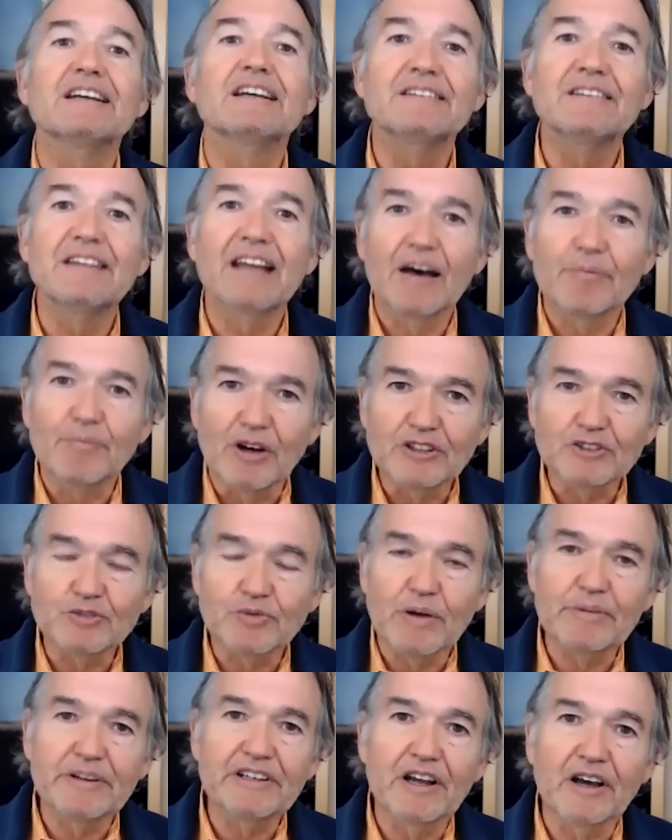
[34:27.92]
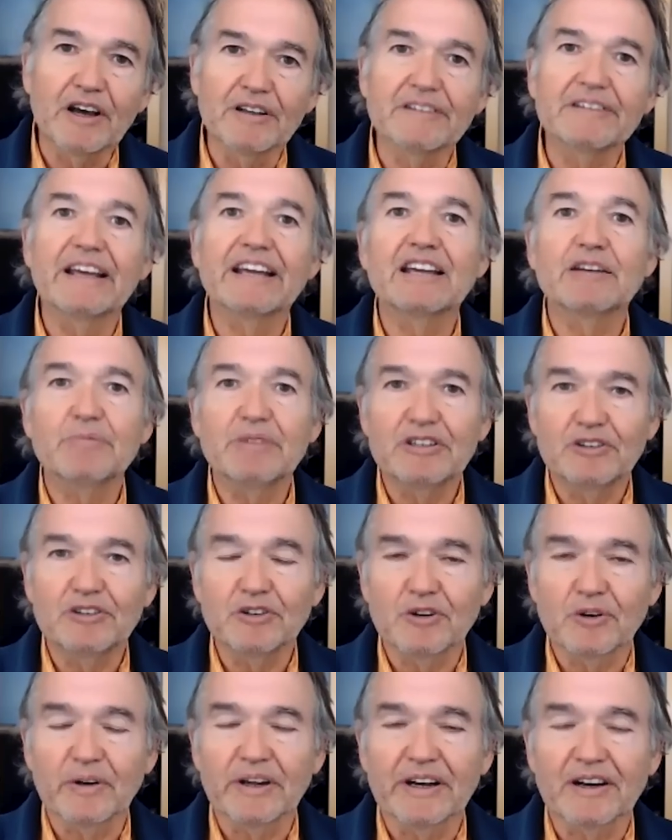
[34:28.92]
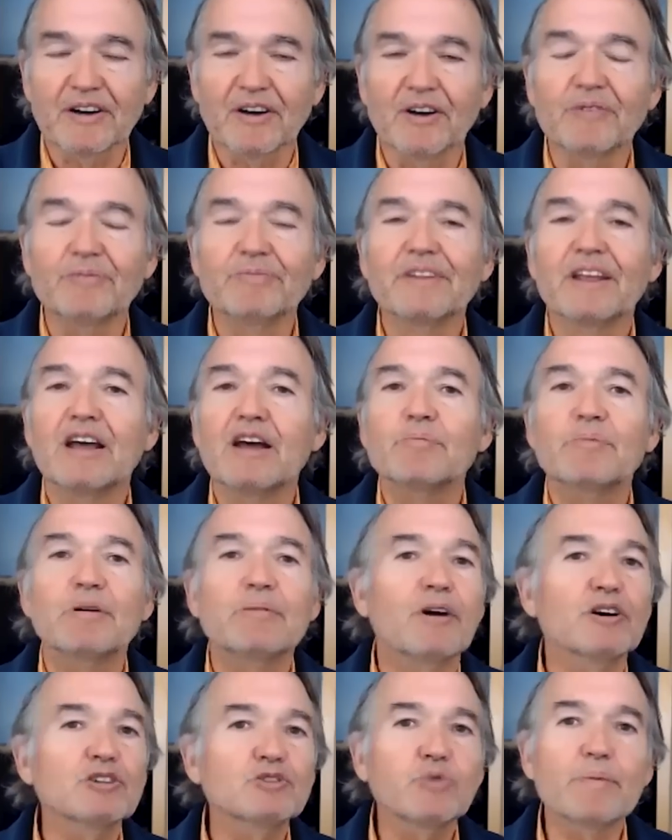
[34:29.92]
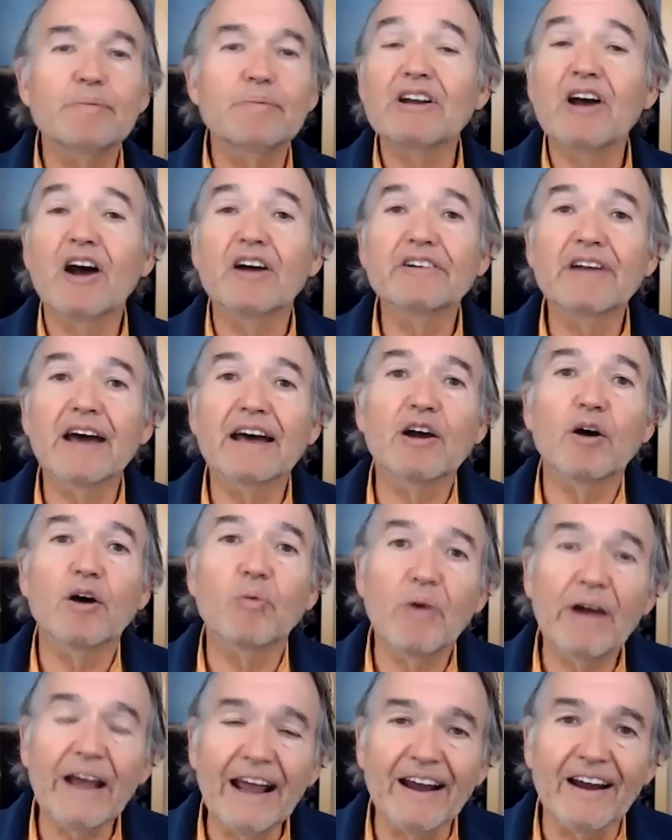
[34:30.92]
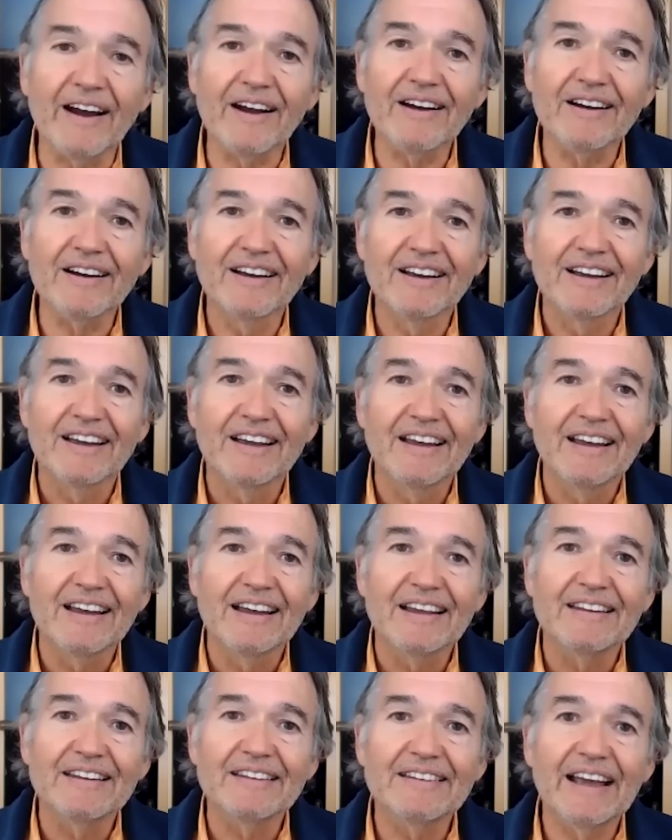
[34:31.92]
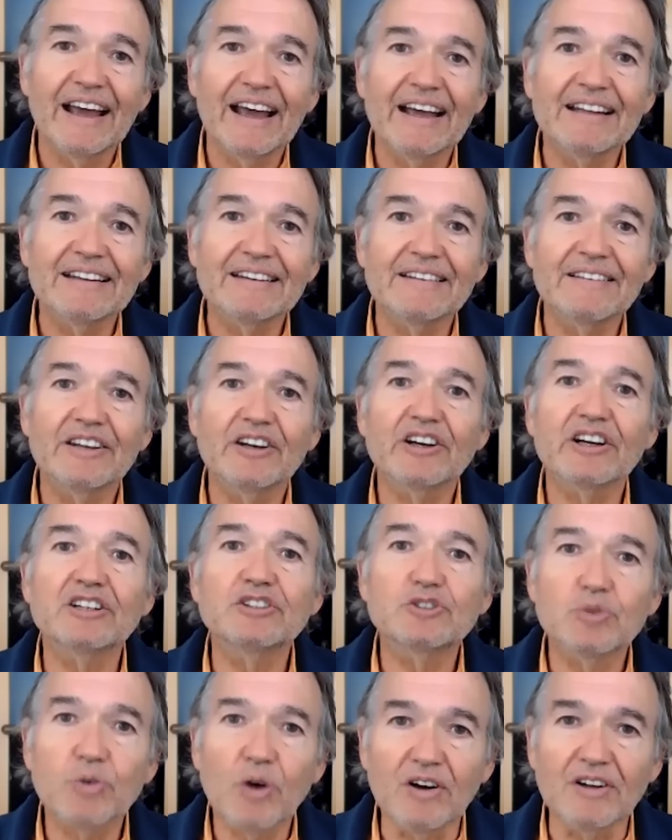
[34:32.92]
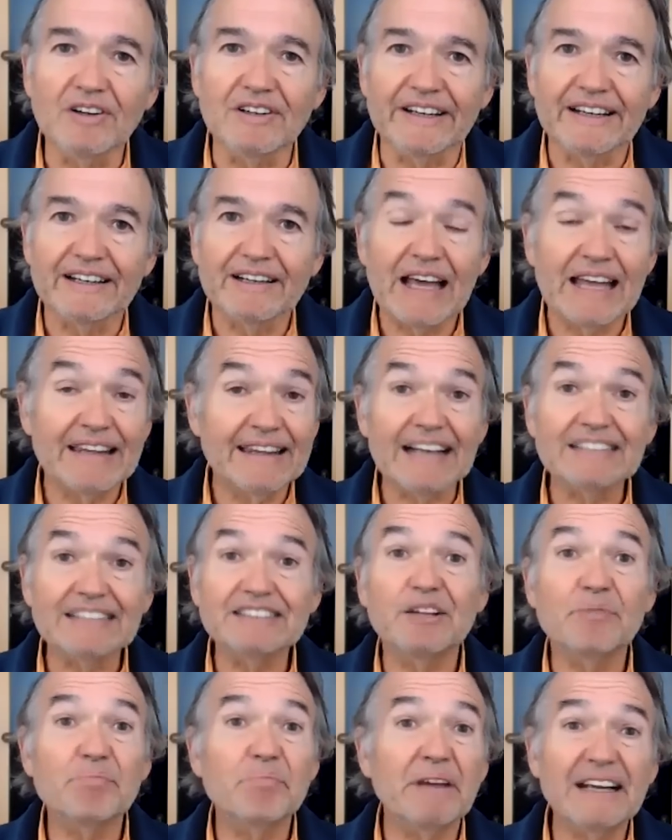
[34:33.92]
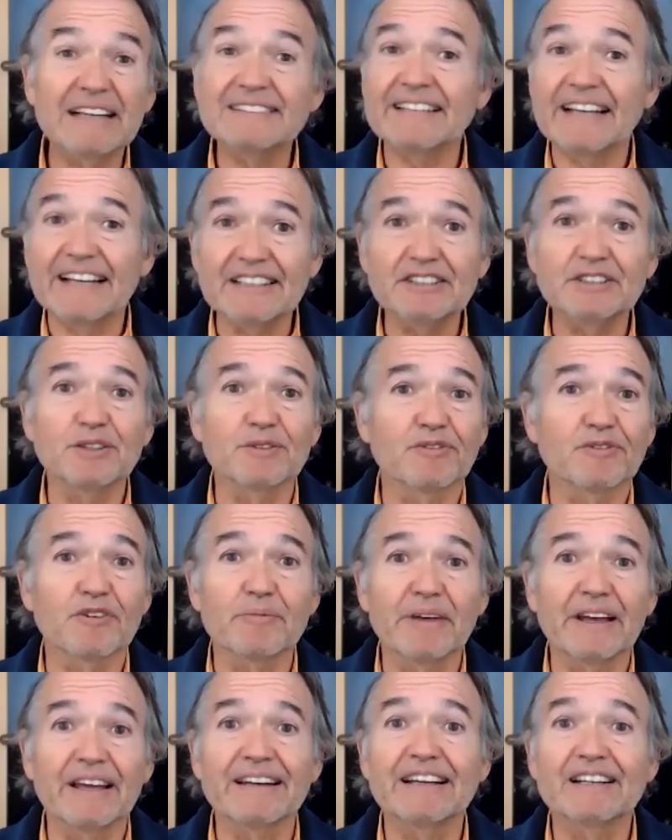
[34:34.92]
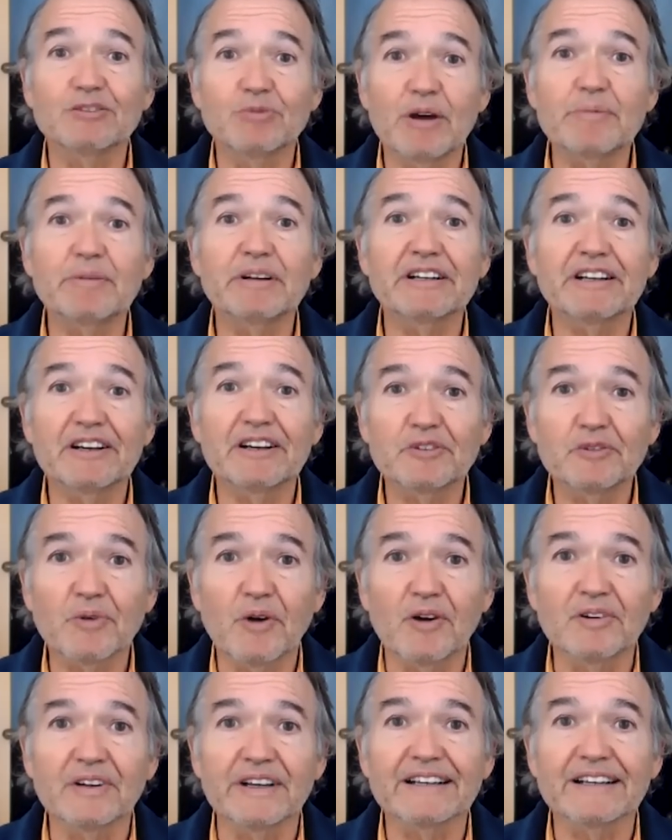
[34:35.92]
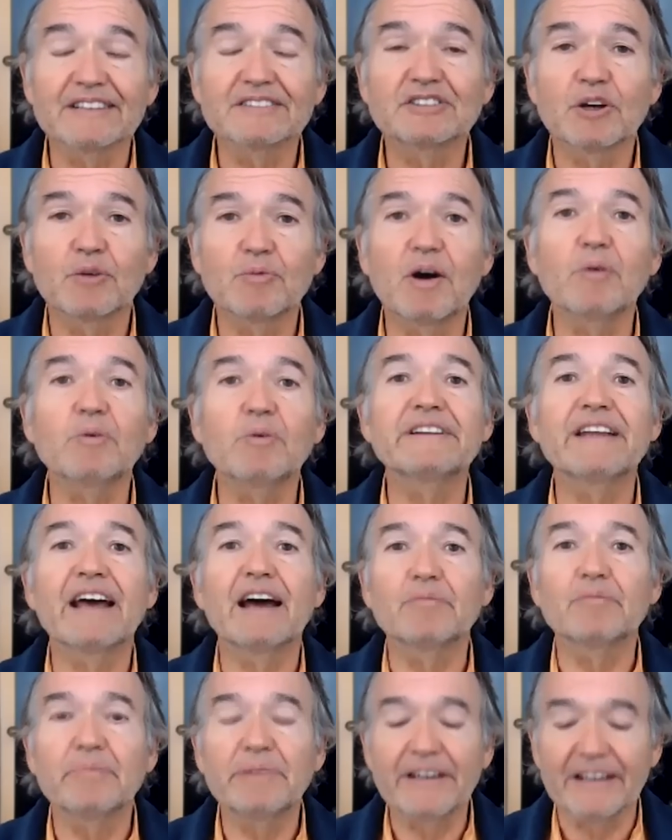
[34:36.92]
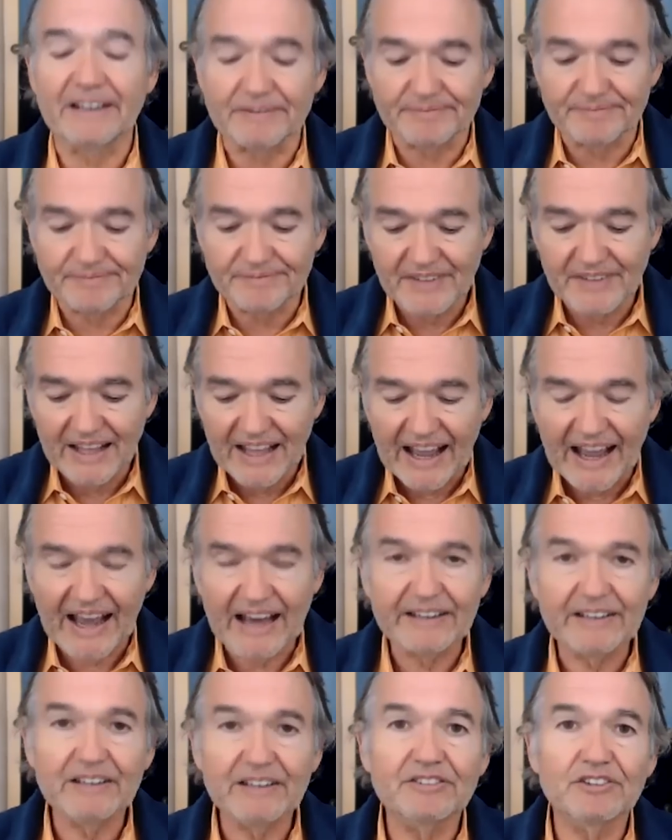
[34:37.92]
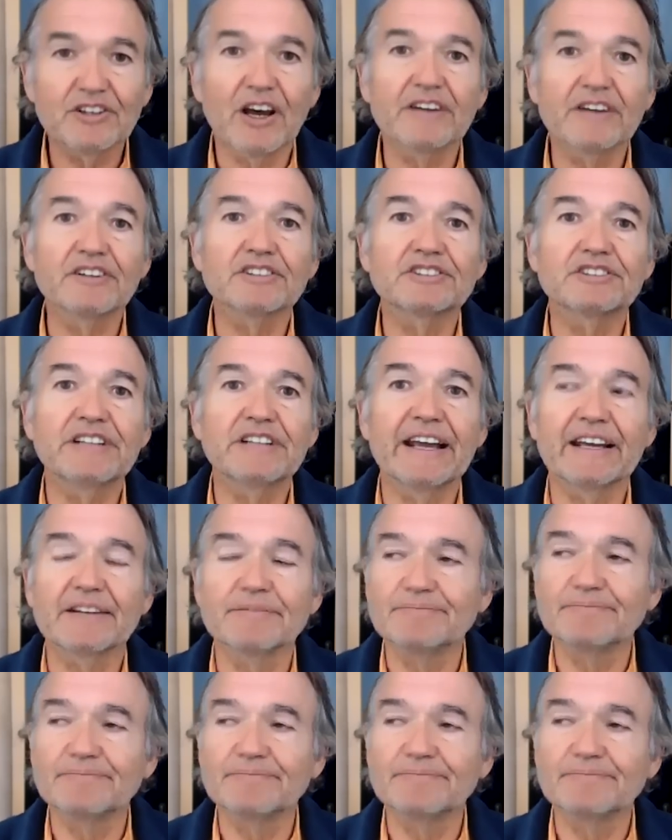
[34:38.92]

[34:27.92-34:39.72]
Most women know that they can be too critical. But most women are not aware that they're controlling. And that's the biggest issue for men is women controlling. So what would that be? How do you, to understand?